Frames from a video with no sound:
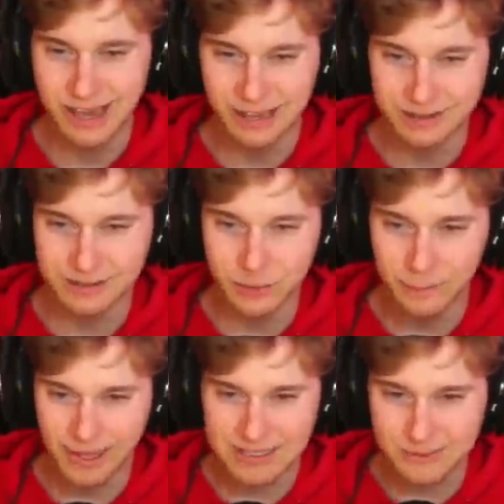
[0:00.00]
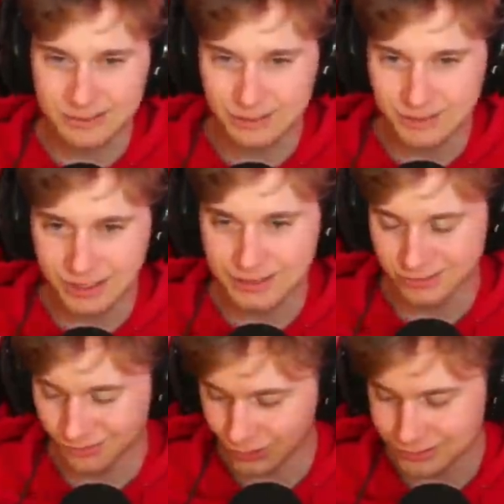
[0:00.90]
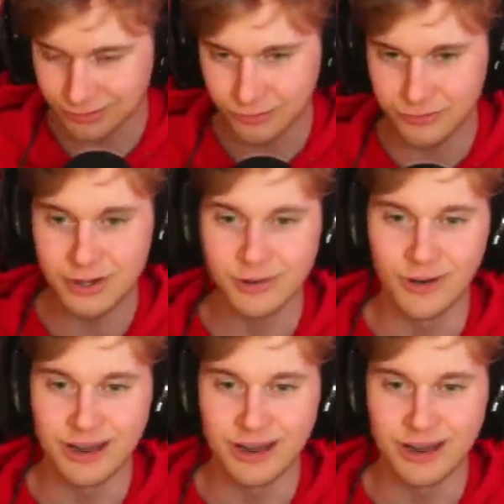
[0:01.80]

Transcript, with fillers: And the best way to do that is of course with a vehicle.